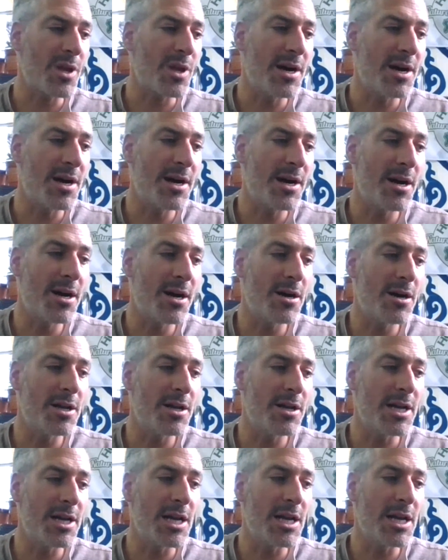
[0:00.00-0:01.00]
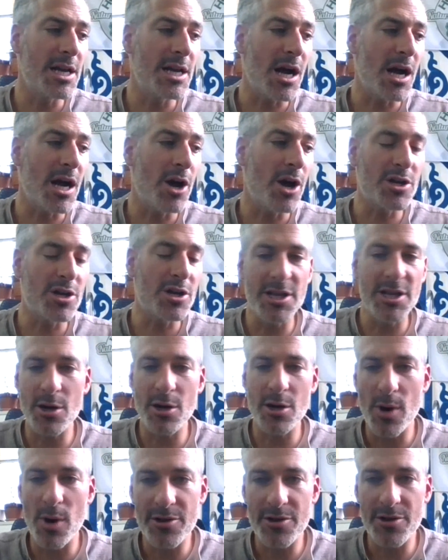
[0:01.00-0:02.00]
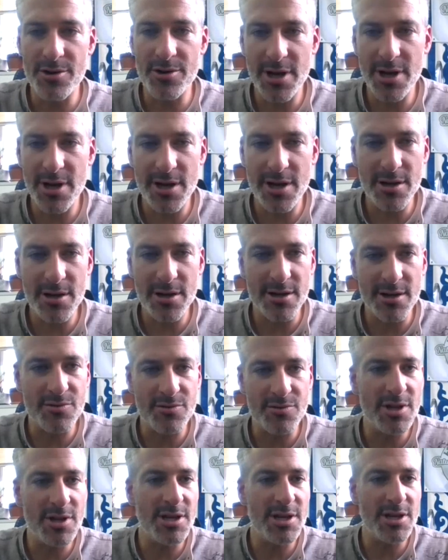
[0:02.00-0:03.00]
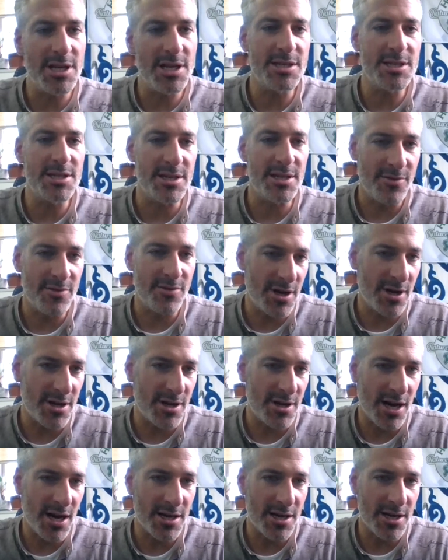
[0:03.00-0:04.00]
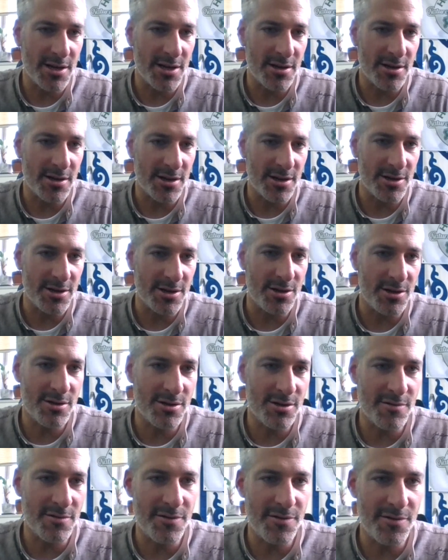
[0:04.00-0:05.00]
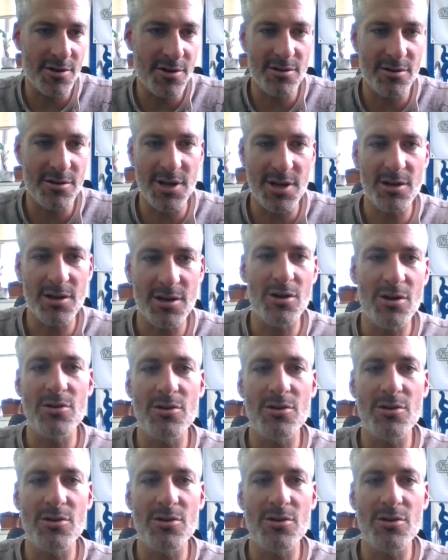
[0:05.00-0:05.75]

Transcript: on a clear weather day, it's really easy, right? Hiking, and you can feel like,